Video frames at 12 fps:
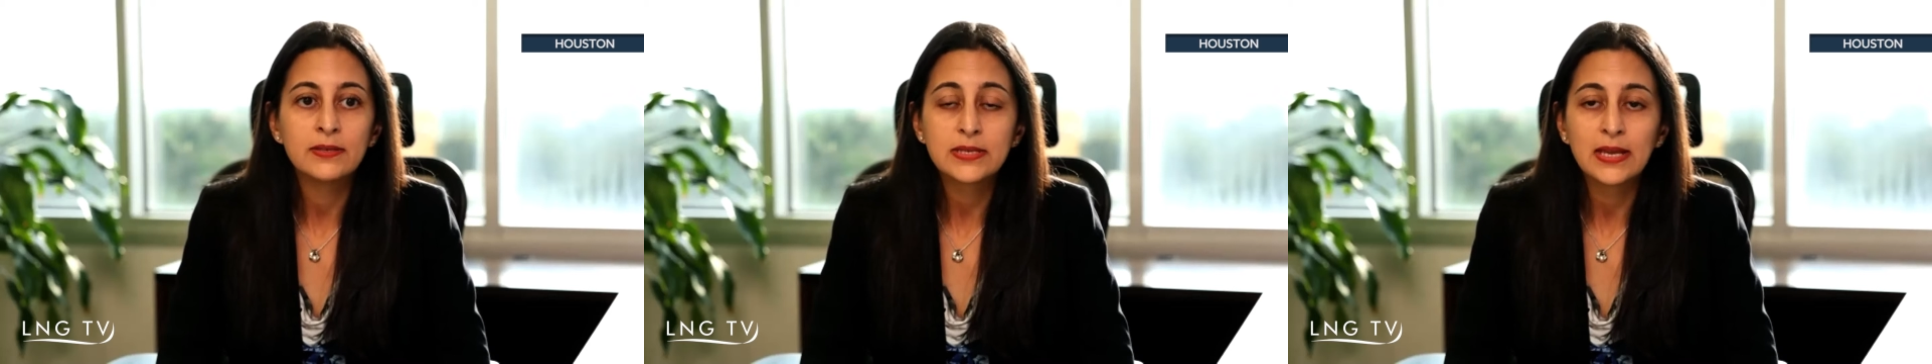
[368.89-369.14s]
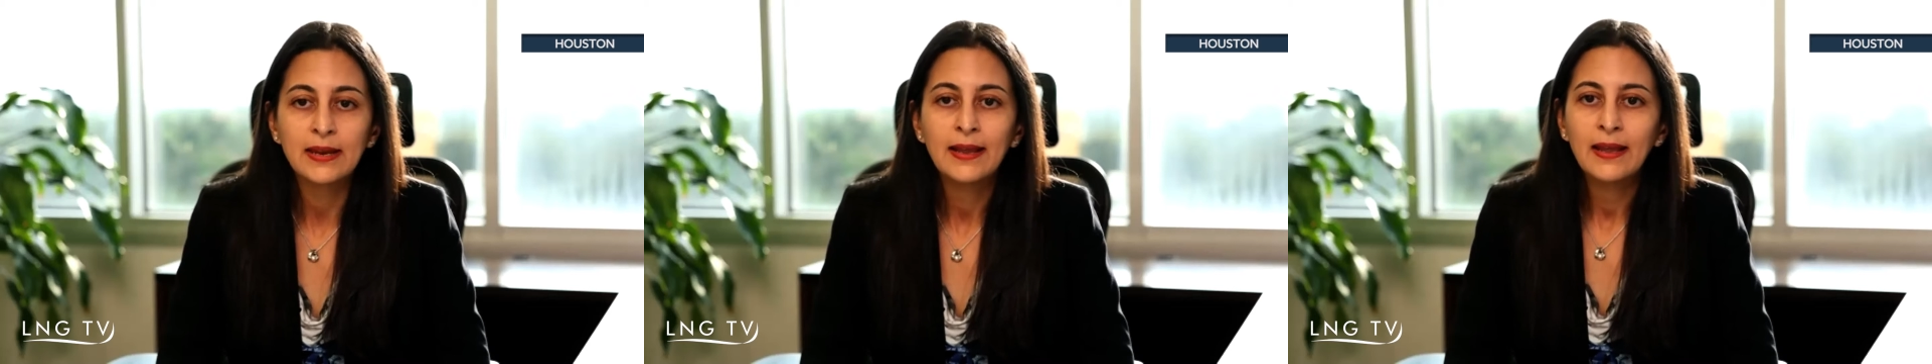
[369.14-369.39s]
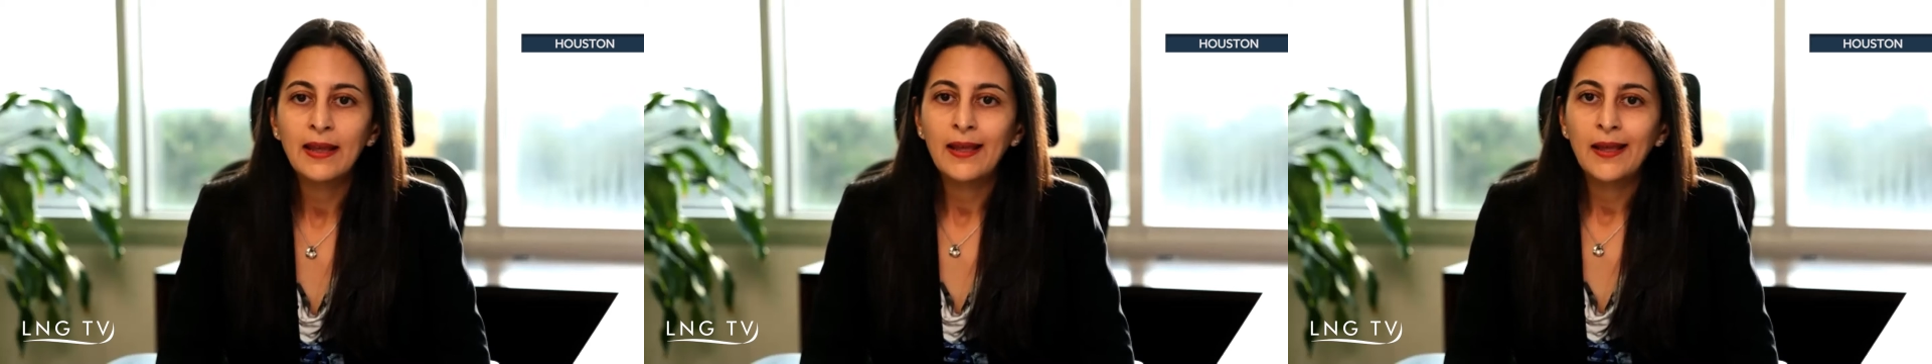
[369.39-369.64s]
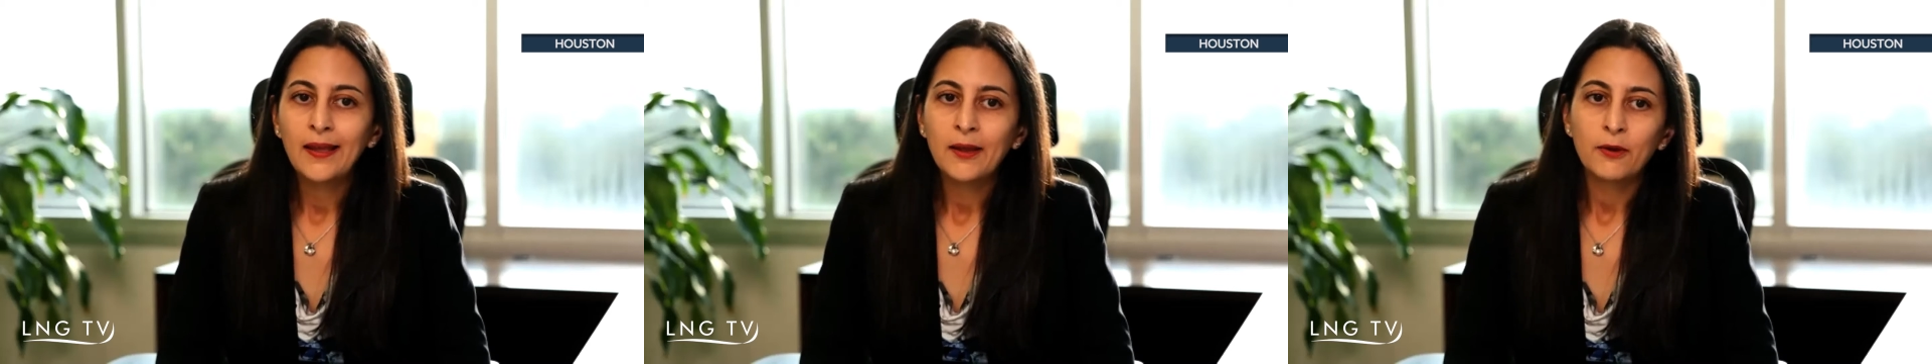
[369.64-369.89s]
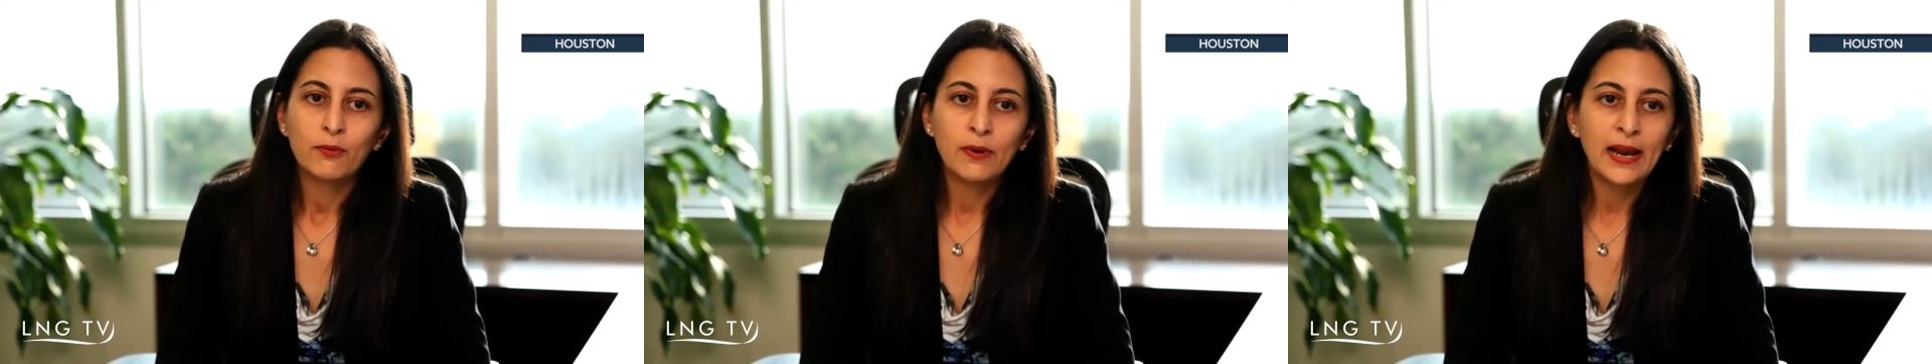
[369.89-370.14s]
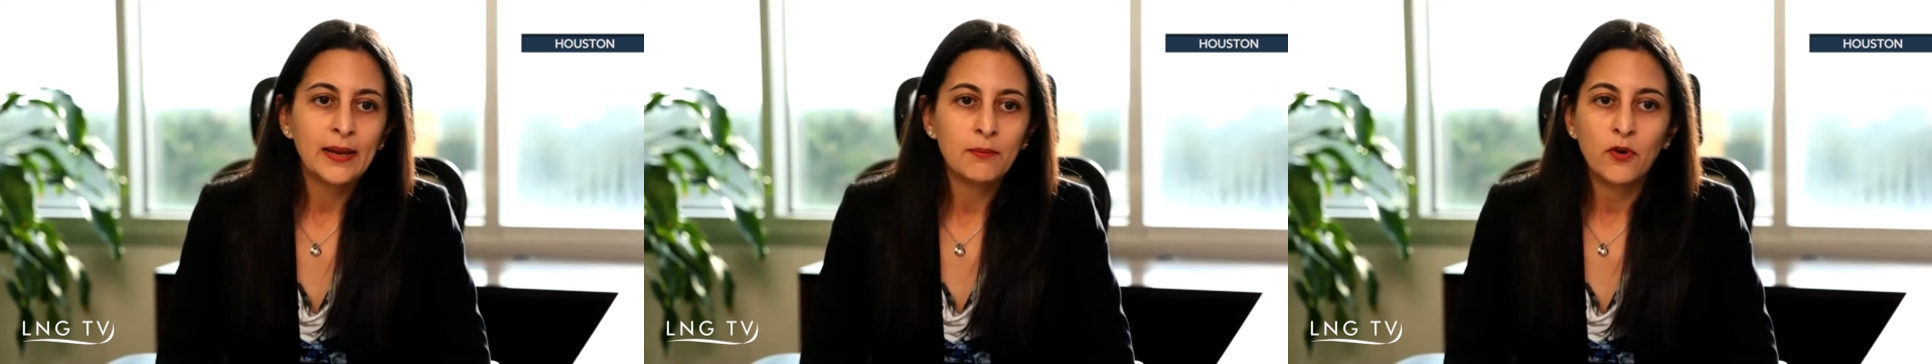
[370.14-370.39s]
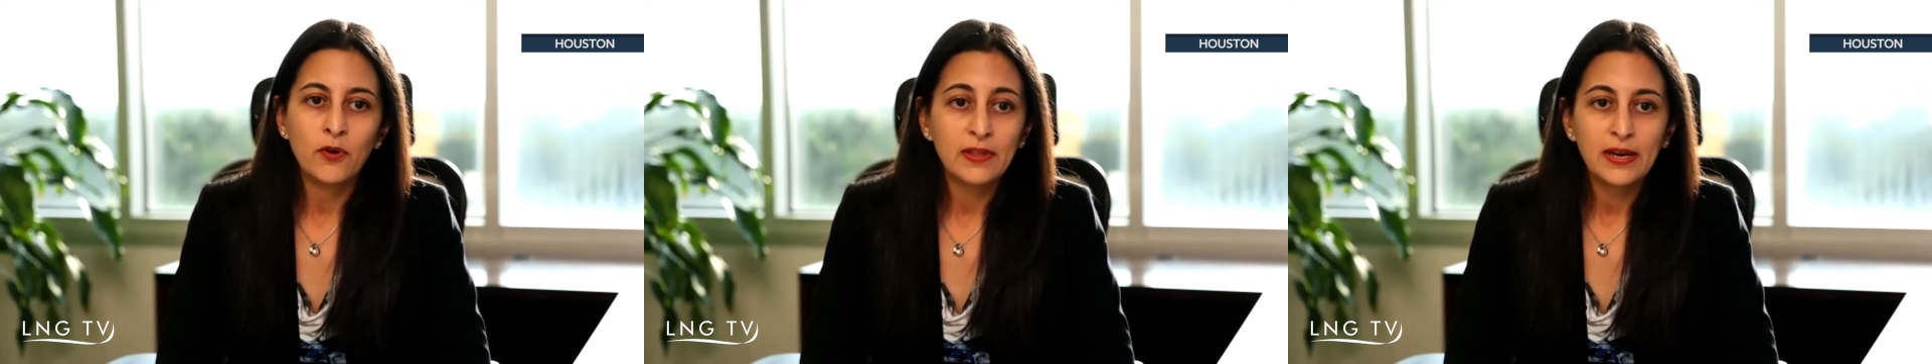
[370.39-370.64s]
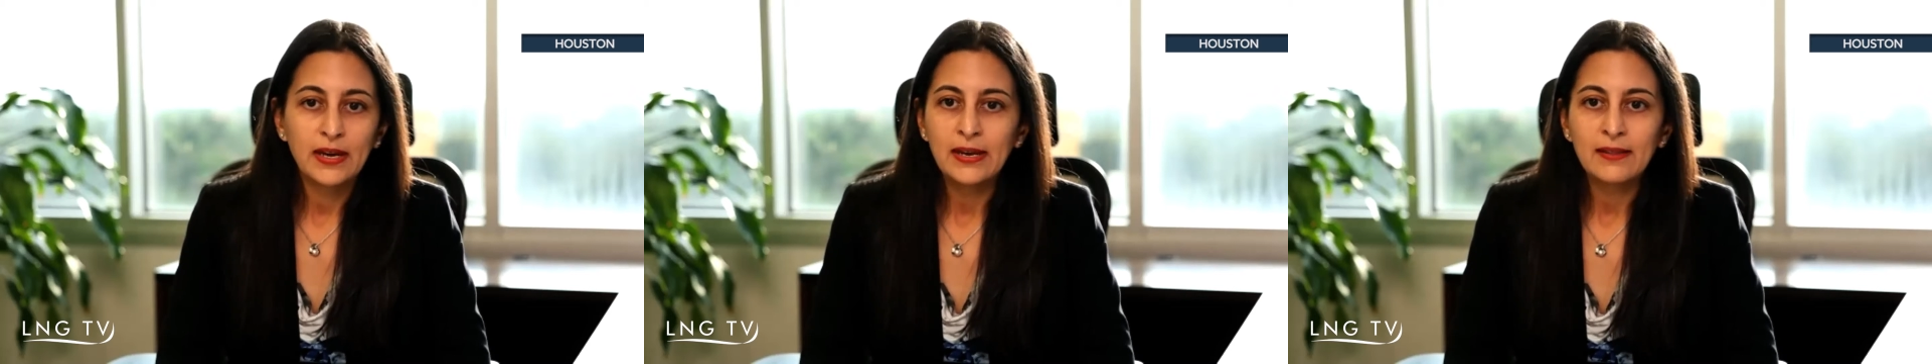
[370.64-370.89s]
And really, more
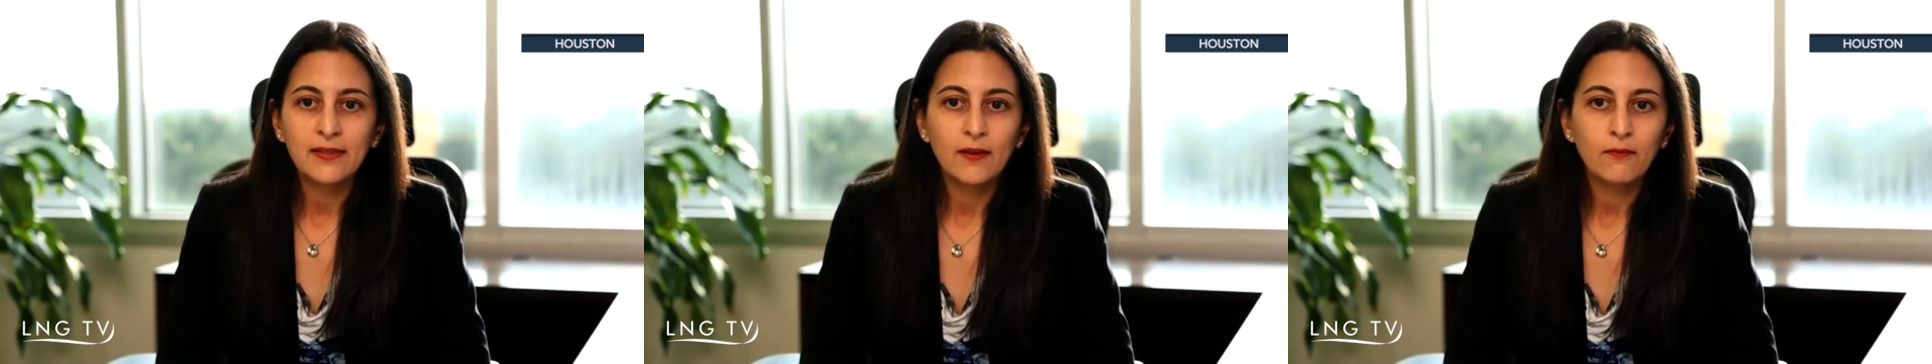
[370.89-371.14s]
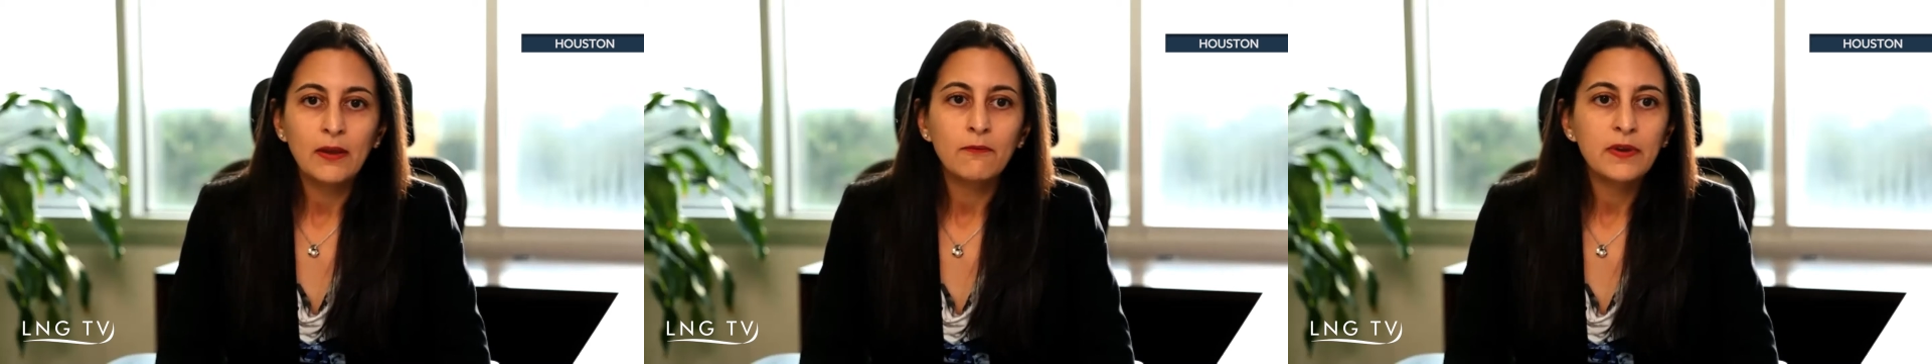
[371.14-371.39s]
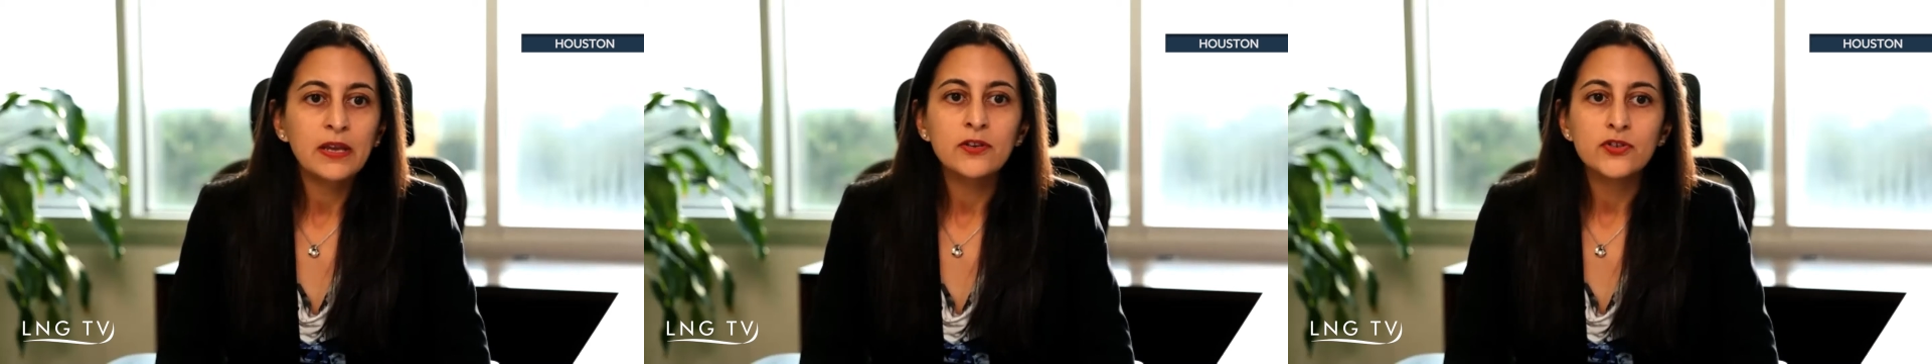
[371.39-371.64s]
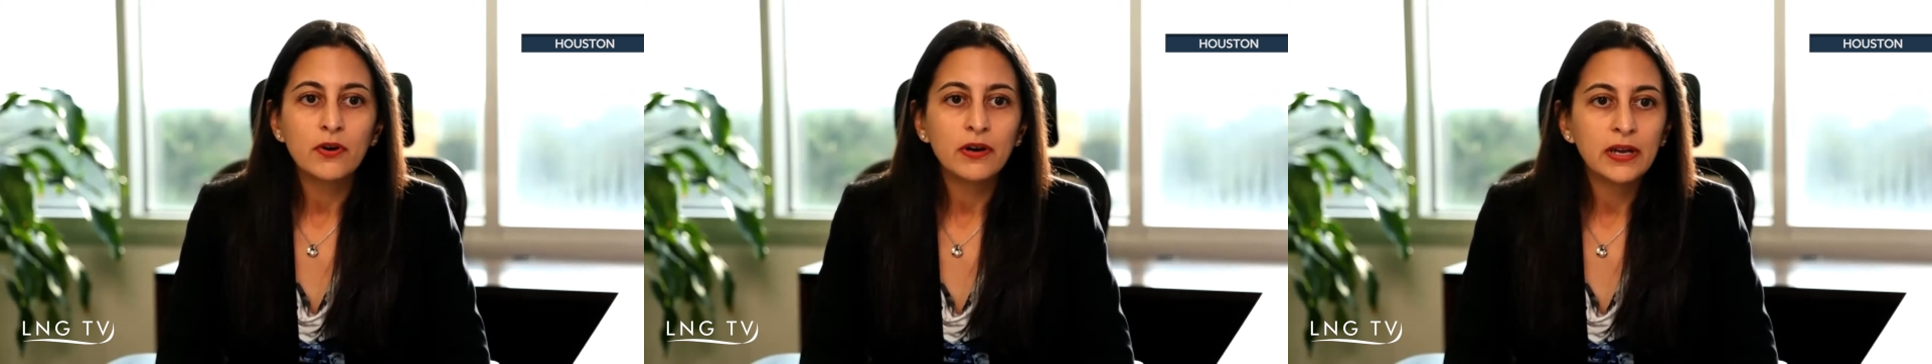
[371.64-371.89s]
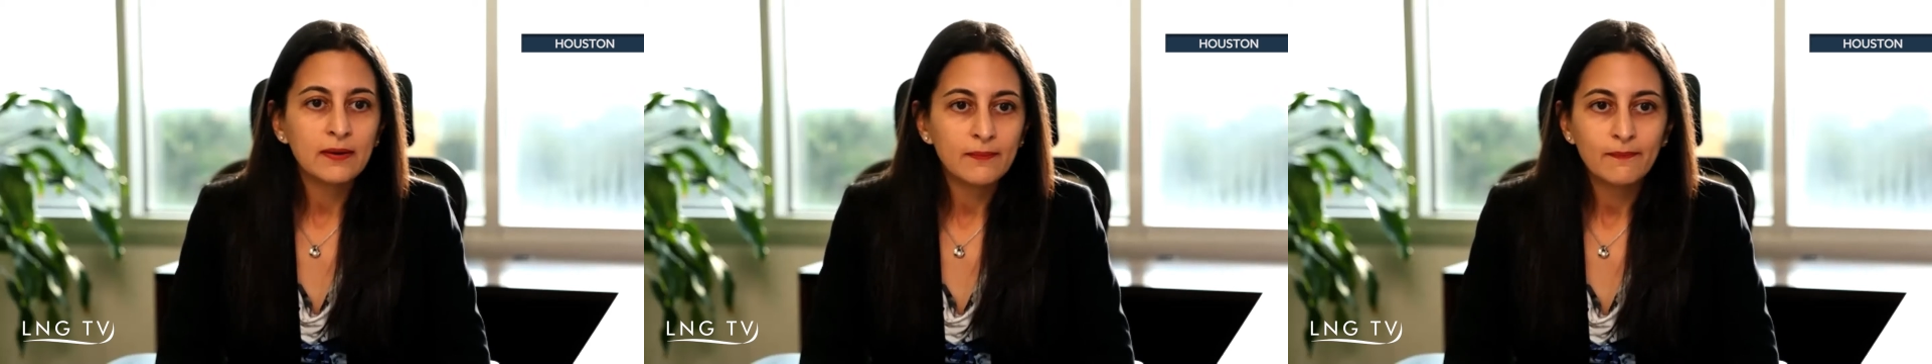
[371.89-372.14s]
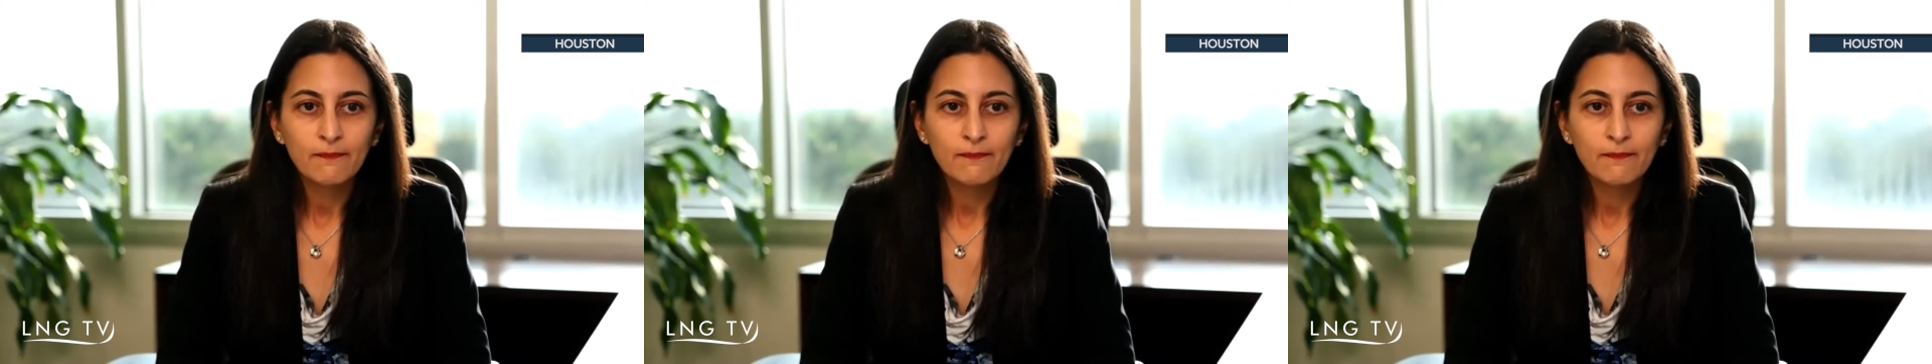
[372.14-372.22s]
than anything, we enjoy it.